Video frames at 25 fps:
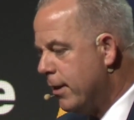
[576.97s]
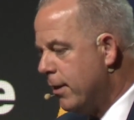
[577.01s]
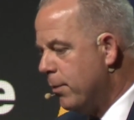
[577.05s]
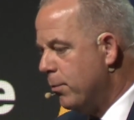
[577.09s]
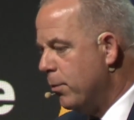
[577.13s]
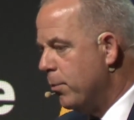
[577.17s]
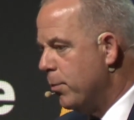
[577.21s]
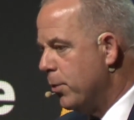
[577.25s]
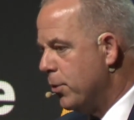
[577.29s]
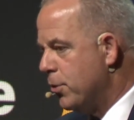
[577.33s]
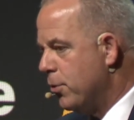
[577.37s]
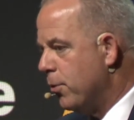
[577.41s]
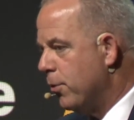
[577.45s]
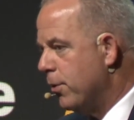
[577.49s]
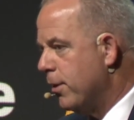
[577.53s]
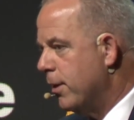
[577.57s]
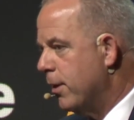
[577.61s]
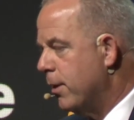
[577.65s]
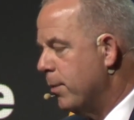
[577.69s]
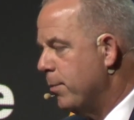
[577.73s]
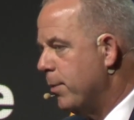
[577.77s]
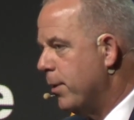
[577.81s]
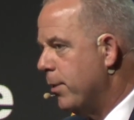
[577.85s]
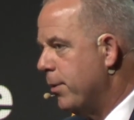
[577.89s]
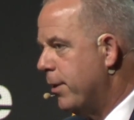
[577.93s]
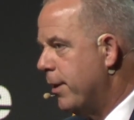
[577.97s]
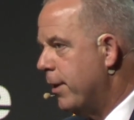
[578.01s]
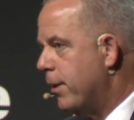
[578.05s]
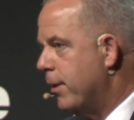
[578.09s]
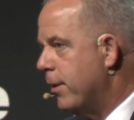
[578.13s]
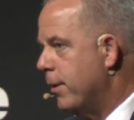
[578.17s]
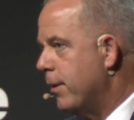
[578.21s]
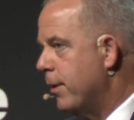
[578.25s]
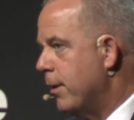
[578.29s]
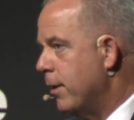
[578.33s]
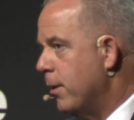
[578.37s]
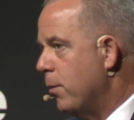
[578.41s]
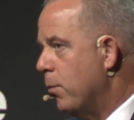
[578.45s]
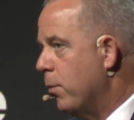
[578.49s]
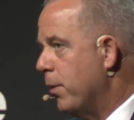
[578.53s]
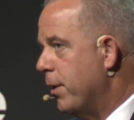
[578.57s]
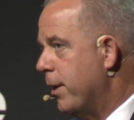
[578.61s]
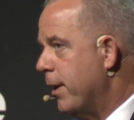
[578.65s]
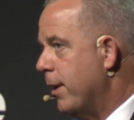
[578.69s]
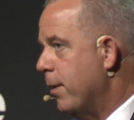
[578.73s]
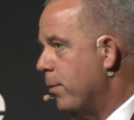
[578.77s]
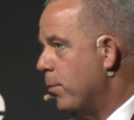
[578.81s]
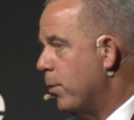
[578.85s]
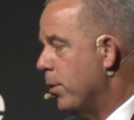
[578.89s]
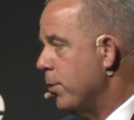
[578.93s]
We were talking about what
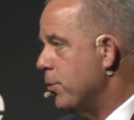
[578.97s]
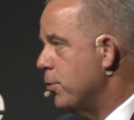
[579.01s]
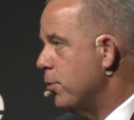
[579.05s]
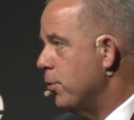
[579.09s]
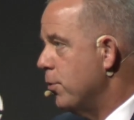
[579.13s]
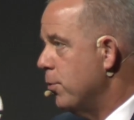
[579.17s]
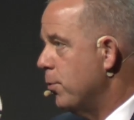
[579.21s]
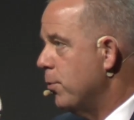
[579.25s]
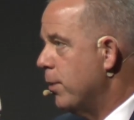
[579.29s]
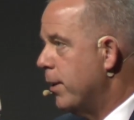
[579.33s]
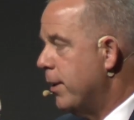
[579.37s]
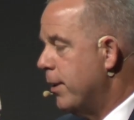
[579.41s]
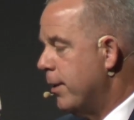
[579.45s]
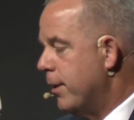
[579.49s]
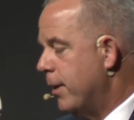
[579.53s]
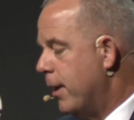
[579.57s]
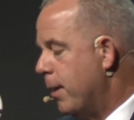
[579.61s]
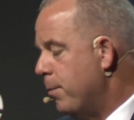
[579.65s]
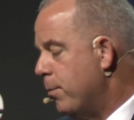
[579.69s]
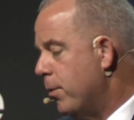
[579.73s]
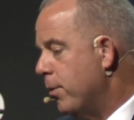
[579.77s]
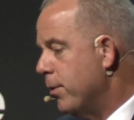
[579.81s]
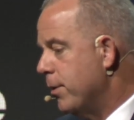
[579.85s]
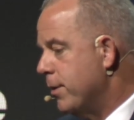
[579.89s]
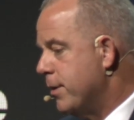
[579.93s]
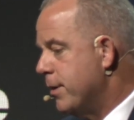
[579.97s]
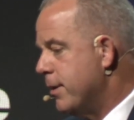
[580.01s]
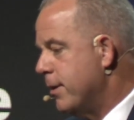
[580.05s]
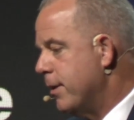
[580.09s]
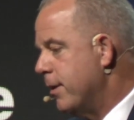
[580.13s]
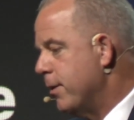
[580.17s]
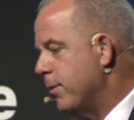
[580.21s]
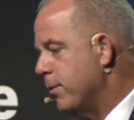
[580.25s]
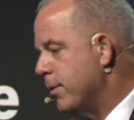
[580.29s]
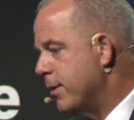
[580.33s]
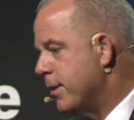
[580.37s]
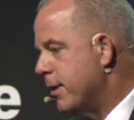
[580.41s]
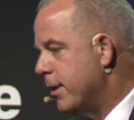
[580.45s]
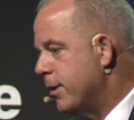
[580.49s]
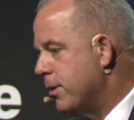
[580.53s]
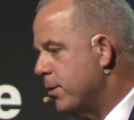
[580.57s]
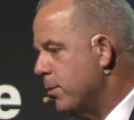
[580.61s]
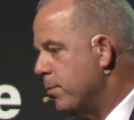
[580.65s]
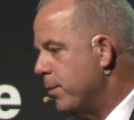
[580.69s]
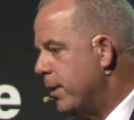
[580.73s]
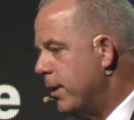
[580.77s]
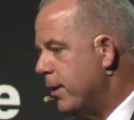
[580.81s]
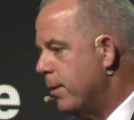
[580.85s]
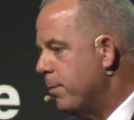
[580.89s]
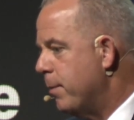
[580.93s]
they want to do, and the Emirates CEO said to
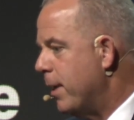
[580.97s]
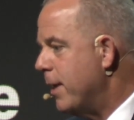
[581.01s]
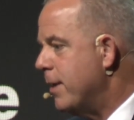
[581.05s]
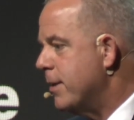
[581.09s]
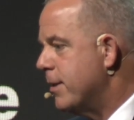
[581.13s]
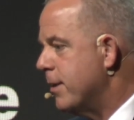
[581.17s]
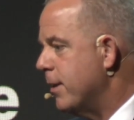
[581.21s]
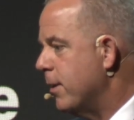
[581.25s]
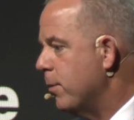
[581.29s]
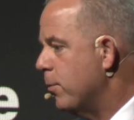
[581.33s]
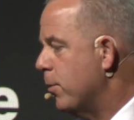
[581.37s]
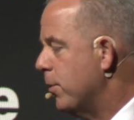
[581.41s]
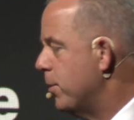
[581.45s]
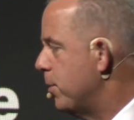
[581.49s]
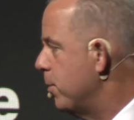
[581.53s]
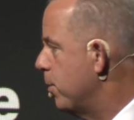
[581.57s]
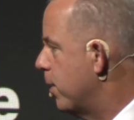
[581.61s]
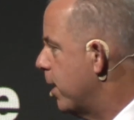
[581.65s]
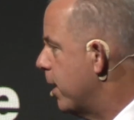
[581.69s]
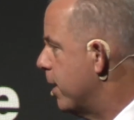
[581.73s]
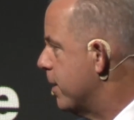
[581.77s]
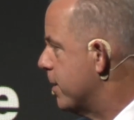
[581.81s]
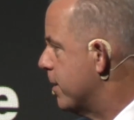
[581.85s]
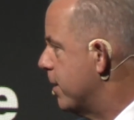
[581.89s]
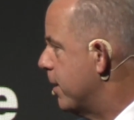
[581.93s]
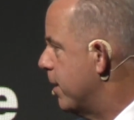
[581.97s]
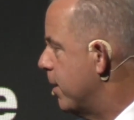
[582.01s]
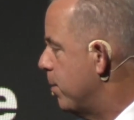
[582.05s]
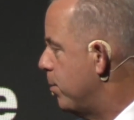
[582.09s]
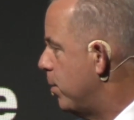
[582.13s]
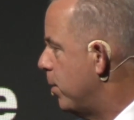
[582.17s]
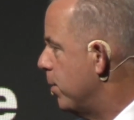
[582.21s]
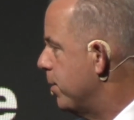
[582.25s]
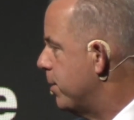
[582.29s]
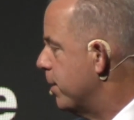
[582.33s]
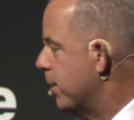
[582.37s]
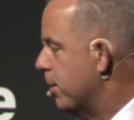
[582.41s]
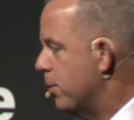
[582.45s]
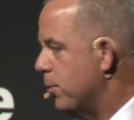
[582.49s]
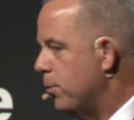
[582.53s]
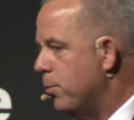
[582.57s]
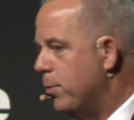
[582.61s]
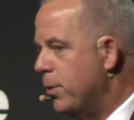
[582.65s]
me, "Amazing what you guys in airBaltic do.